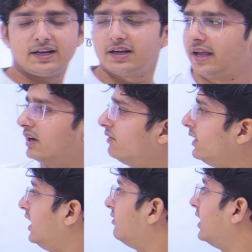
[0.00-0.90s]
it like a
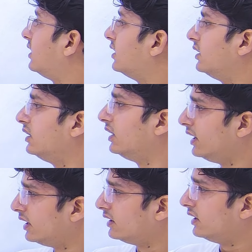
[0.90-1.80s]
vector.
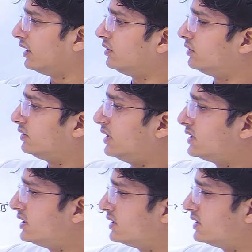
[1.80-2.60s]
Now this